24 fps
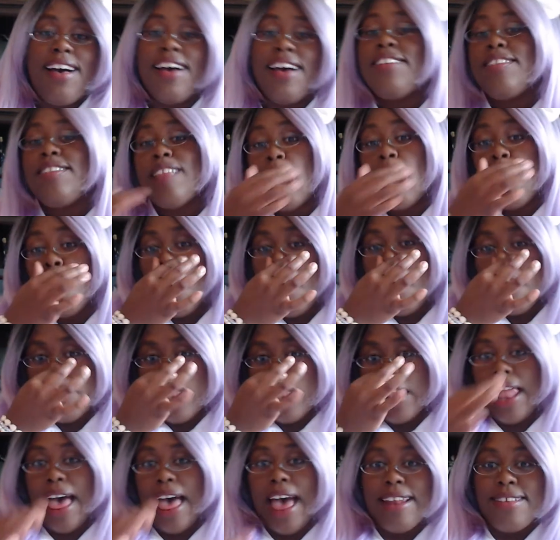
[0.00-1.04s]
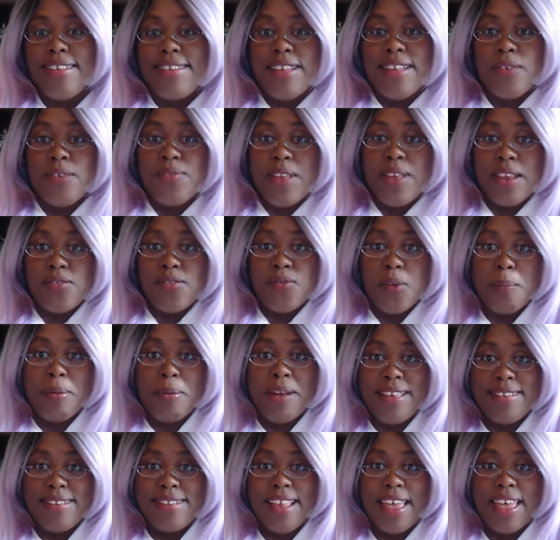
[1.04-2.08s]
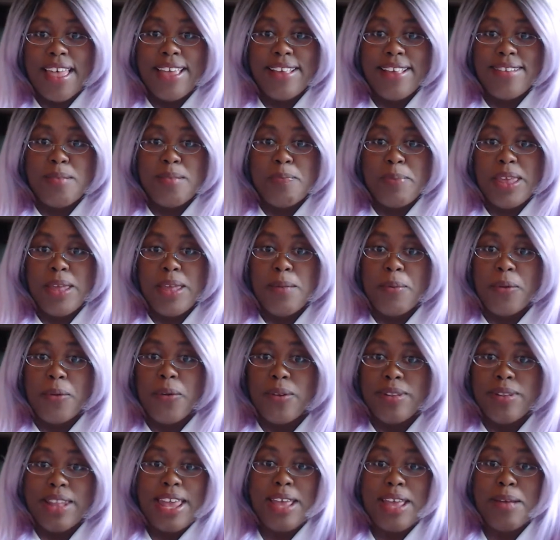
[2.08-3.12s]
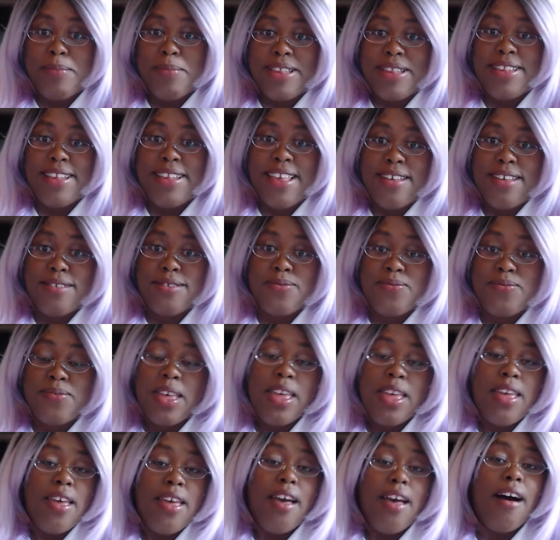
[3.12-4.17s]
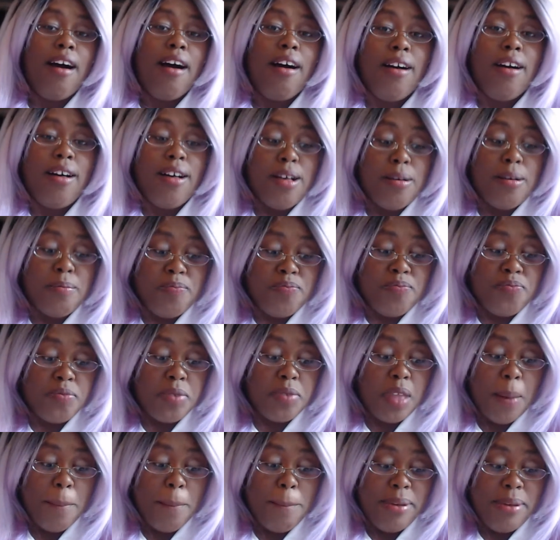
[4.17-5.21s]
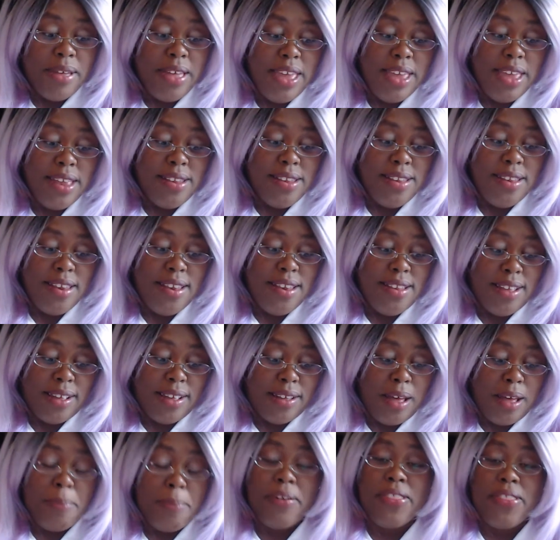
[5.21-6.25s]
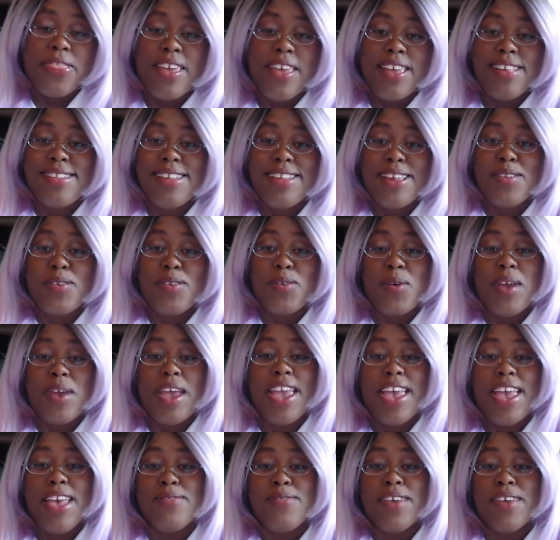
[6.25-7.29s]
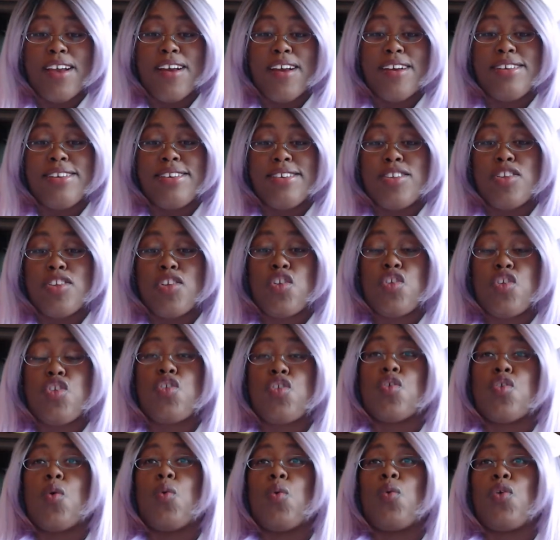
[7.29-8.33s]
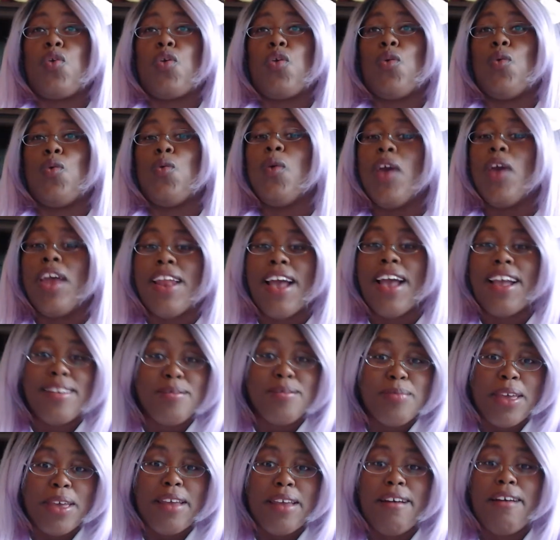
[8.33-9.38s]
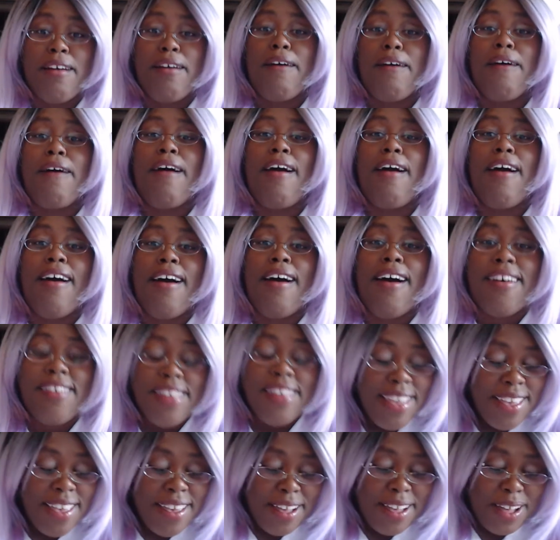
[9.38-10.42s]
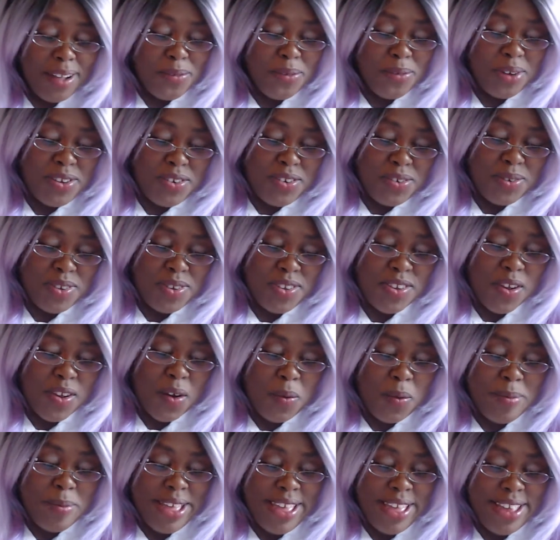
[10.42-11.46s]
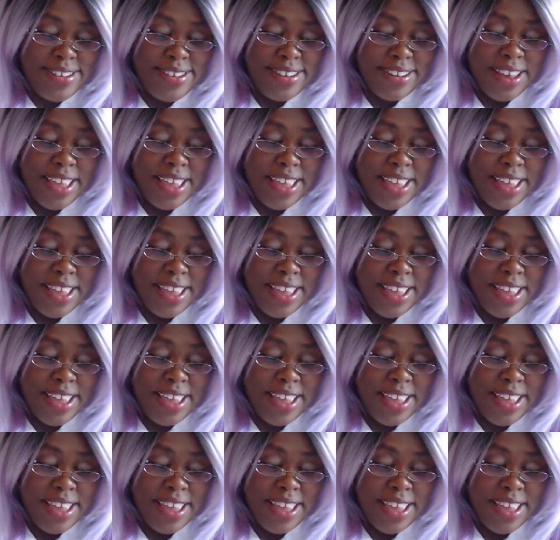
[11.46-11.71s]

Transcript: They don't have a lot of stuff that's for plus size people like myself, um, but the couple things they do have are just so cute, and I'm like, oh, I want you so much.